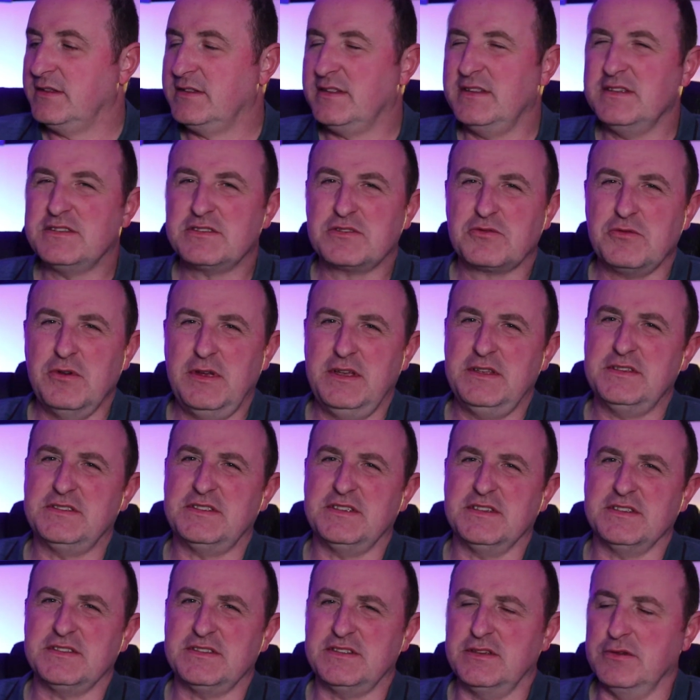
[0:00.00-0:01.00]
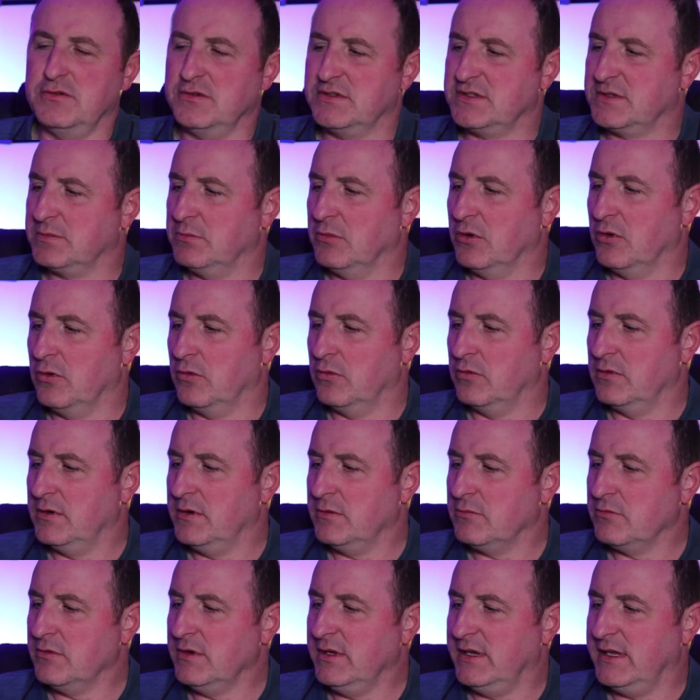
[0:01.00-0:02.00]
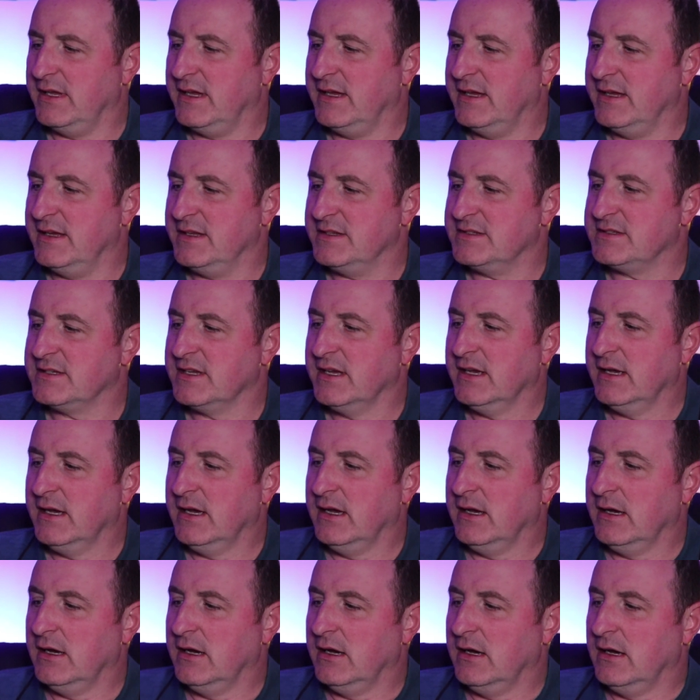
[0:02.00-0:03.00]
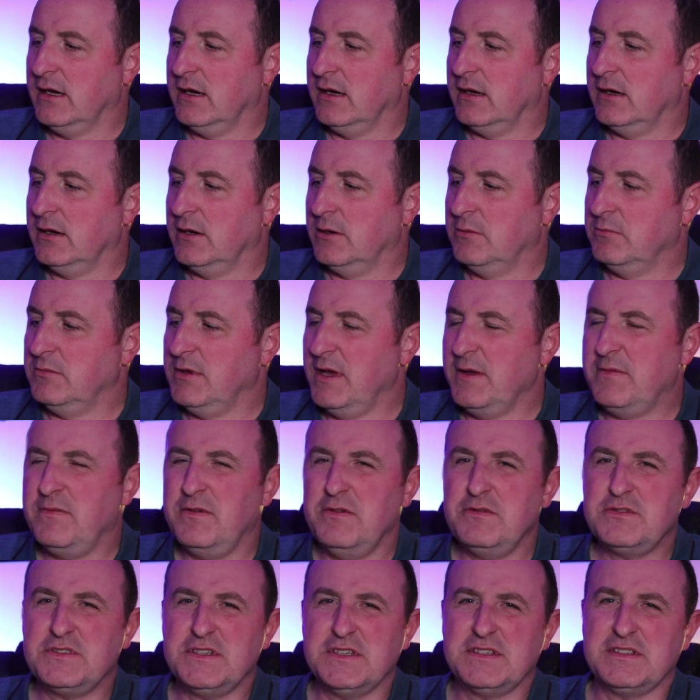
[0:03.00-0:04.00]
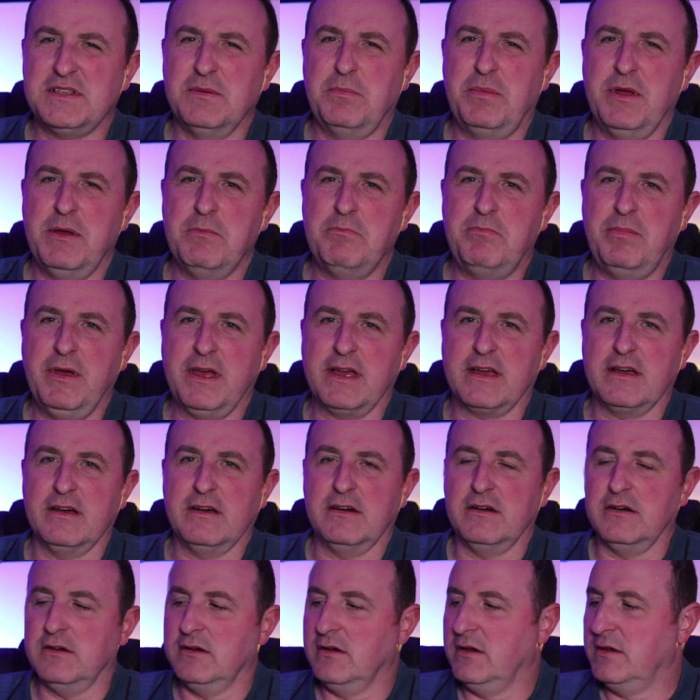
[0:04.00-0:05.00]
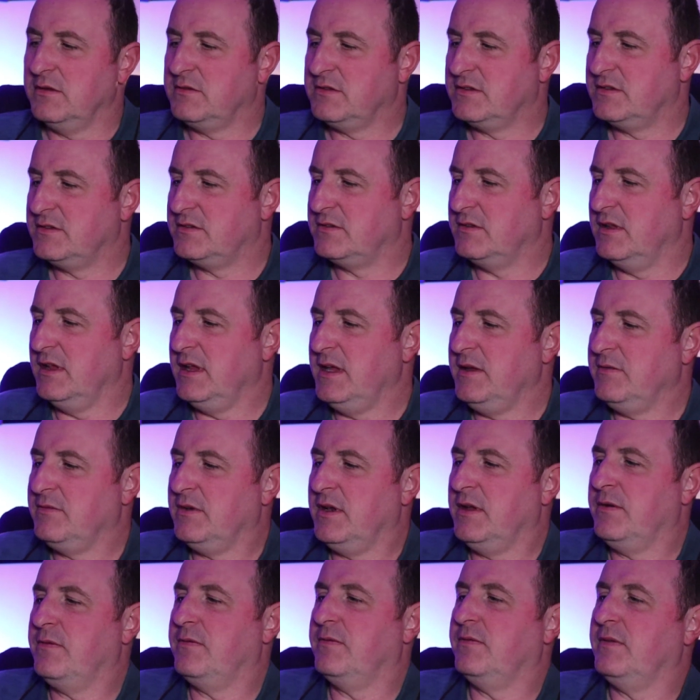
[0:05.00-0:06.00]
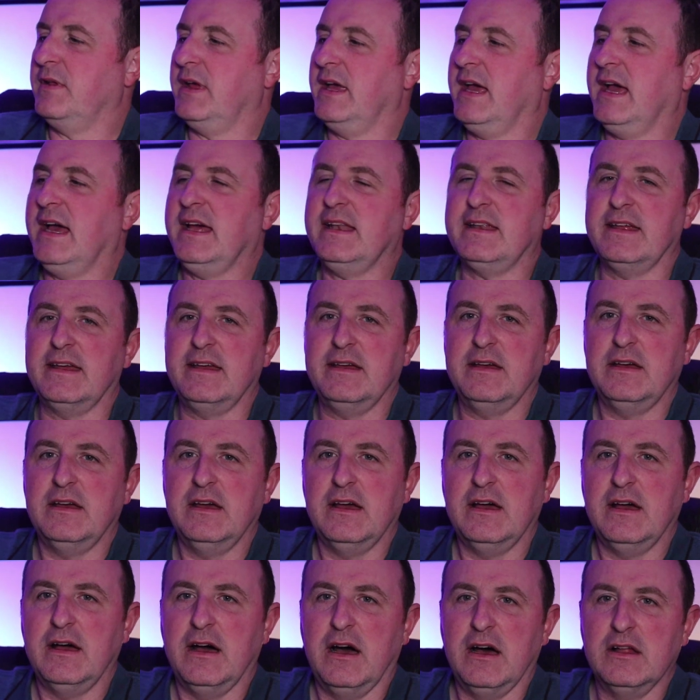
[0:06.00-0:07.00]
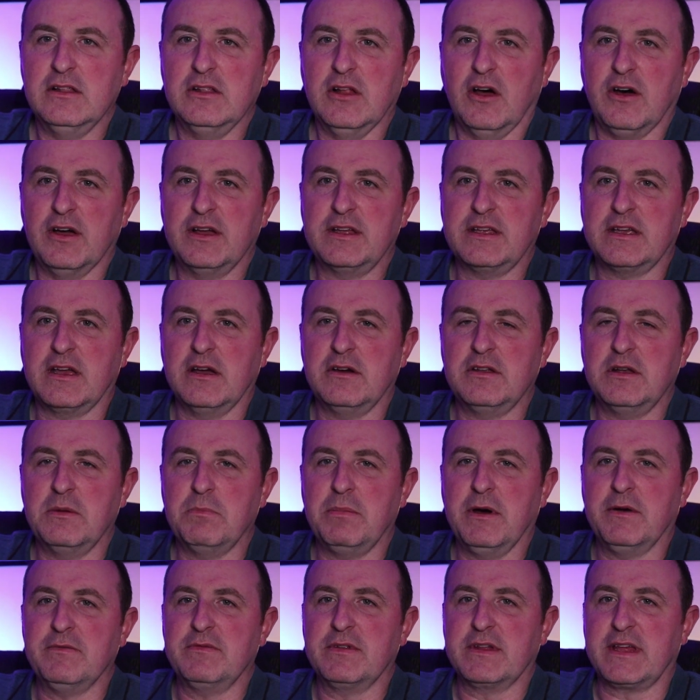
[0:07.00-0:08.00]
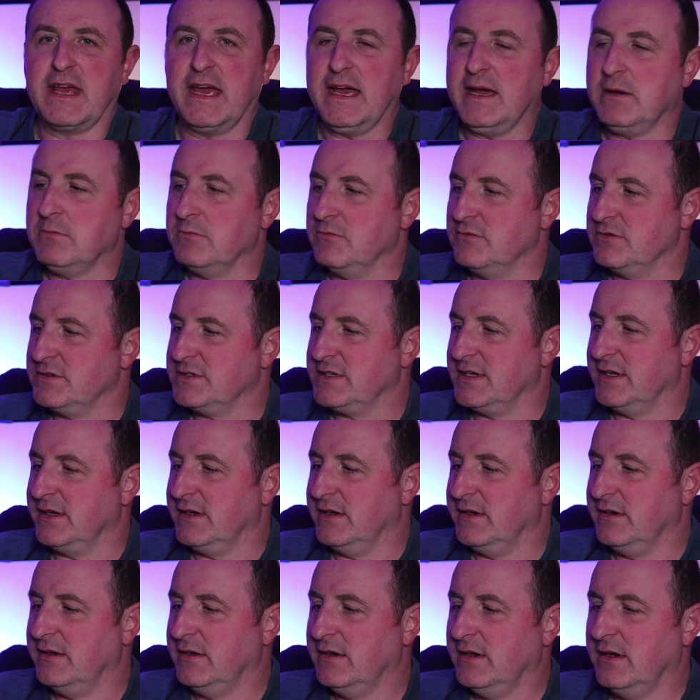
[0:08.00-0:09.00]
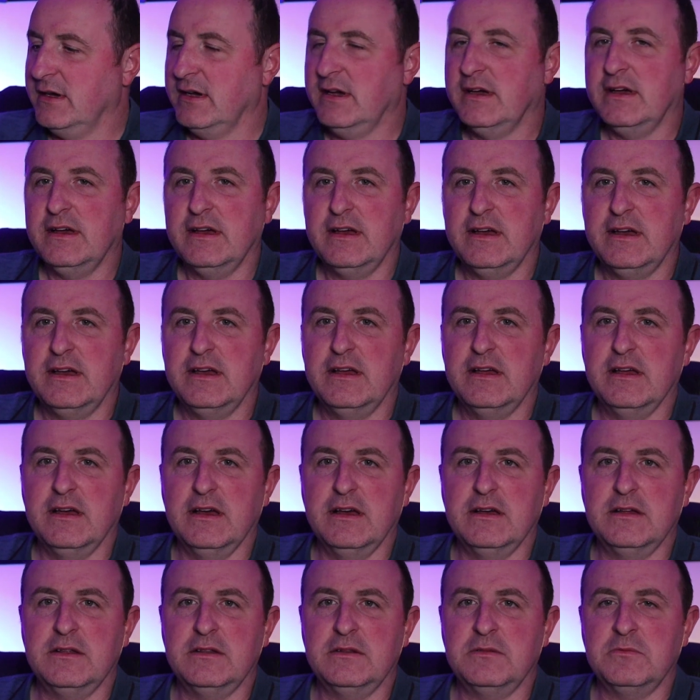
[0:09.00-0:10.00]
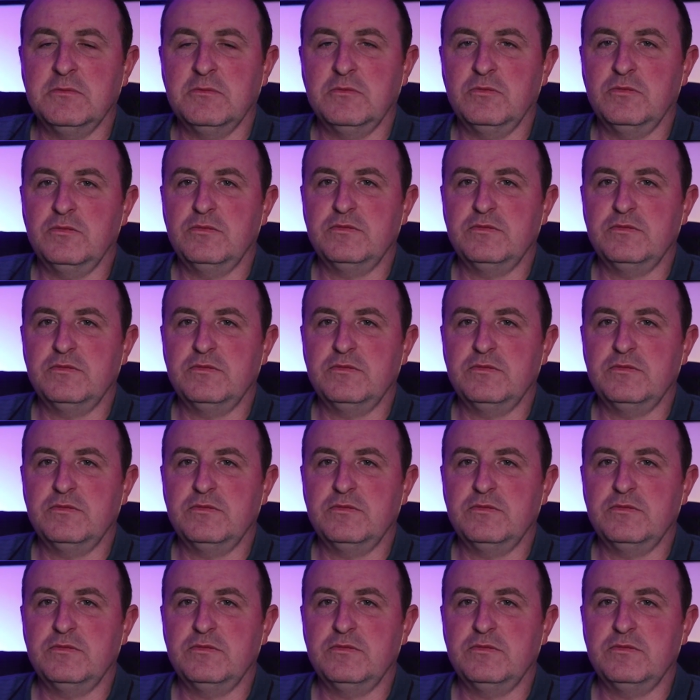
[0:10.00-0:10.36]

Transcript: The screen's just too small. It really is. If it's just a bit bigger, even if they had a line going above the cameras there, and